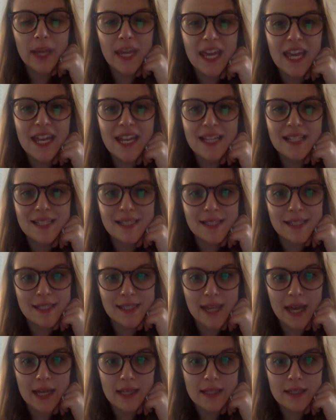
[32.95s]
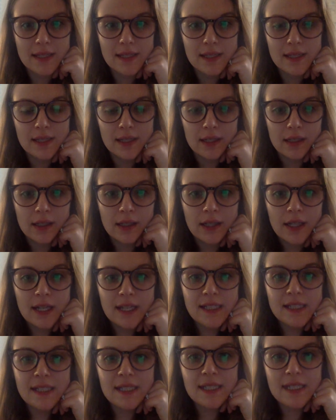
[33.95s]
It says,
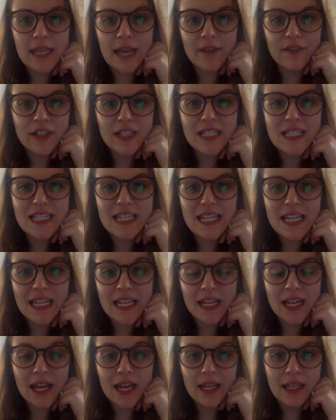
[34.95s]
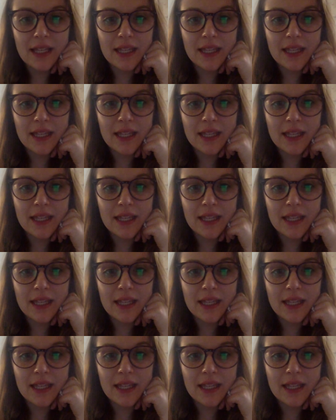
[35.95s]
17